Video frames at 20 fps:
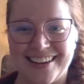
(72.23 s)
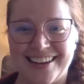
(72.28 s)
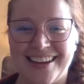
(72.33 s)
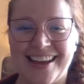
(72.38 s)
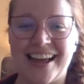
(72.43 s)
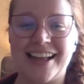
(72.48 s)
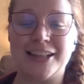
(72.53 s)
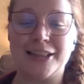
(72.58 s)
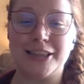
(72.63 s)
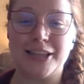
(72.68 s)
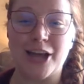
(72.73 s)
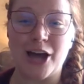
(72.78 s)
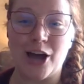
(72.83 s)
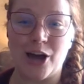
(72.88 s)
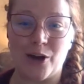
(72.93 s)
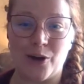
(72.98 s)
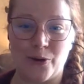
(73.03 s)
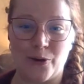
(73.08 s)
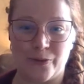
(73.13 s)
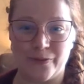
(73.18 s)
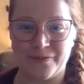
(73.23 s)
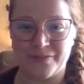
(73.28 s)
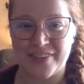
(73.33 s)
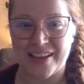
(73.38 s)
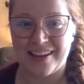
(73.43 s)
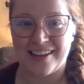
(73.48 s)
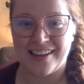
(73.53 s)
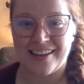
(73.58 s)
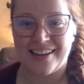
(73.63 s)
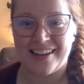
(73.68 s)
Hello.
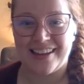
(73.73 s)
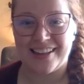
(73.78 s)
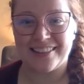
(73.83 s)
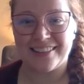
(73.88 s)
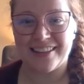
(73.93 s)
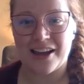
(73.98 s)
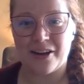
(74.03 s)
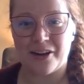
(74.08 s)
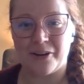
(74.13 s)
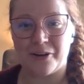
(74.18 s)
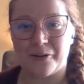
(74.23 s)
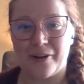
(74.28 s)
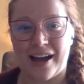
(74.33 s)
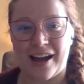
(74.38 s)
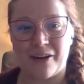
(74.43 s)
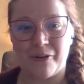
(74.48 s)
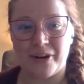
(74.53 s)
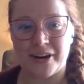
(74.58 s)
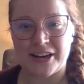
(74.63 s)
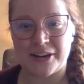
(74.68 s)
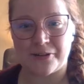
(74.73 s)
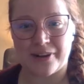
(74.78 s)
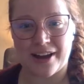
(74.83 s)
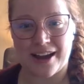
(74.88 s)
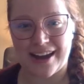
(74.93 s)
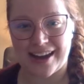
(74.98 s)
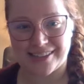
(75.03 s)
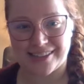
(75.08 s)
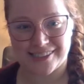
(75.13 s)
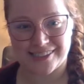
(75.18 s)
Hello. How are you
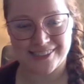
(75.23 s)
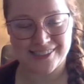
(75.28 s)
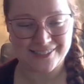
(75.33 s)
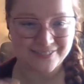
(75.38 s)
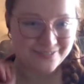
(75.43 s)
guys?